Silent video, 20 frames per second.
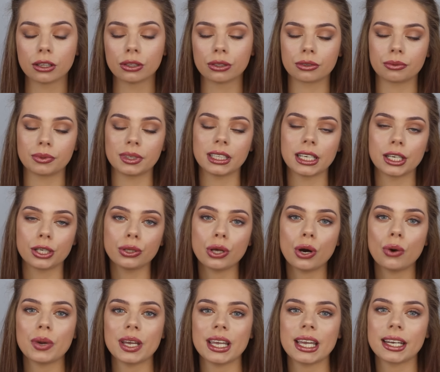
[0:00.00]
look really
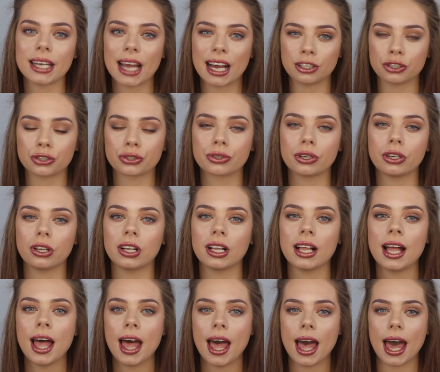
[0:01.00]
glowy and natural.